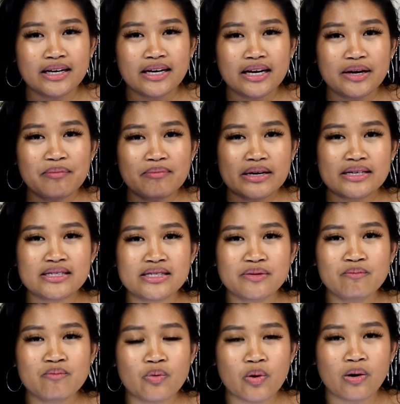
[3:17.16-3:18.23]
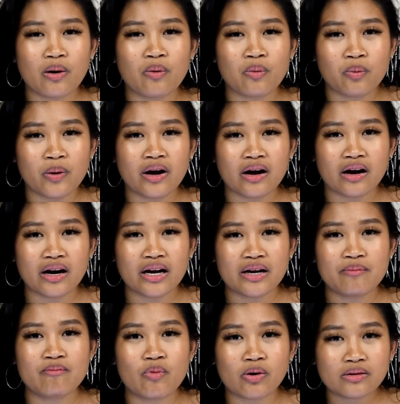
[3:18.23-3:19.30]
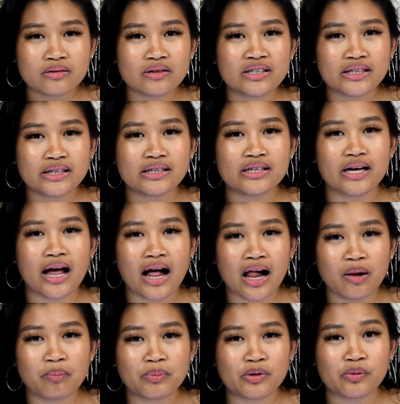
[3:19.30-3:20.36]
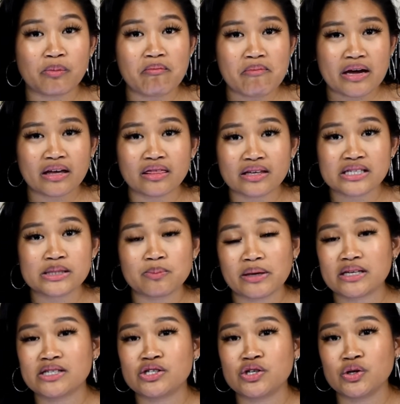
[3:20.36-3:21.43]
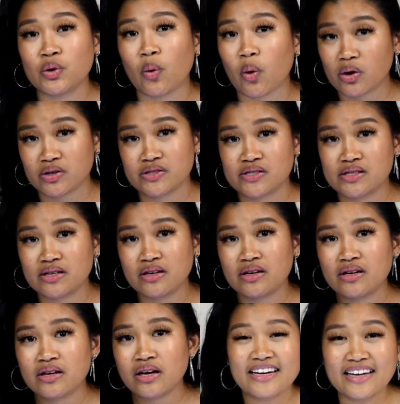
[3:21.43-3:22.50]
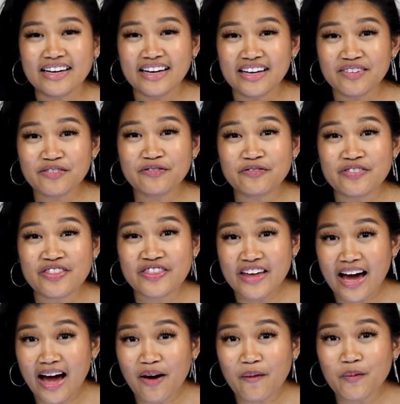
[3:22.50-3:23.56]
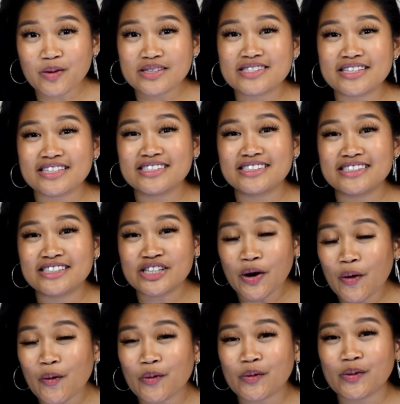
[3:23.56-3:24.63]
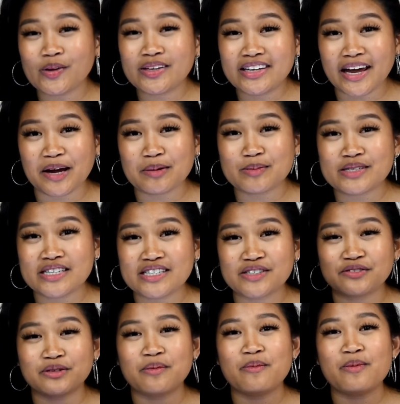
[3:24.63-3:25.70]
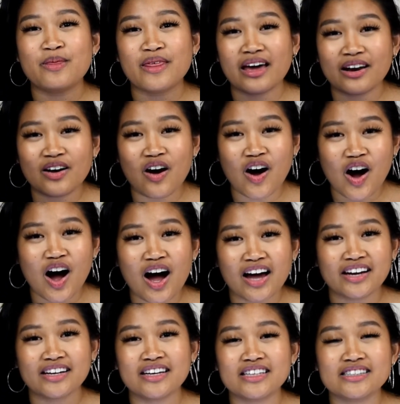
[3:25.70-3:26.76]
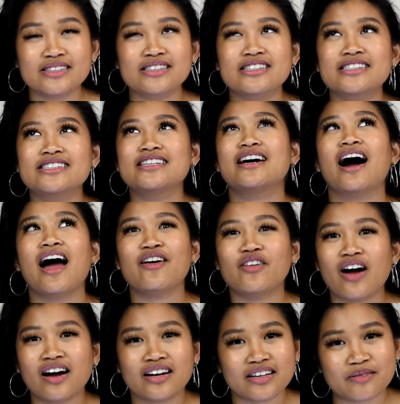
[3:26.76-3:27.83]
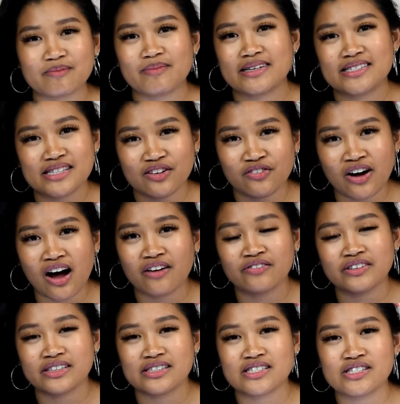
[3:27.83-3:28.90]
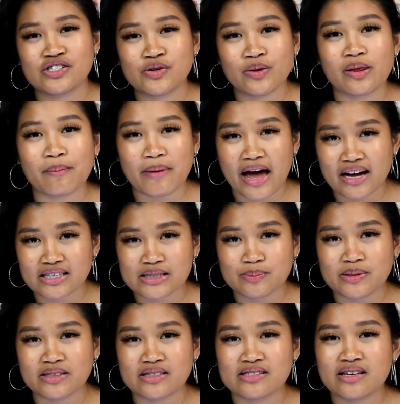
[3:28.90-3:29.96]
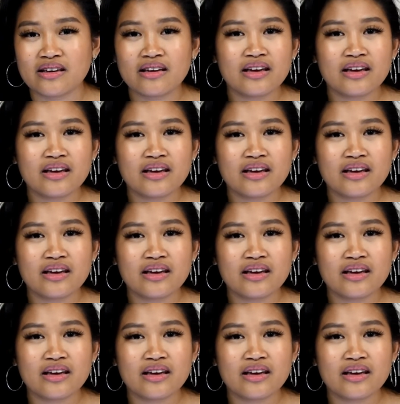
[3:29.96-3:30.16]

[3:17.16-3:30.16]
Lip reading: it makes them more aware and more likely to help you make the space yours. And that was a total game changer. From then on, it skyrocketed my self-confidence to the max, because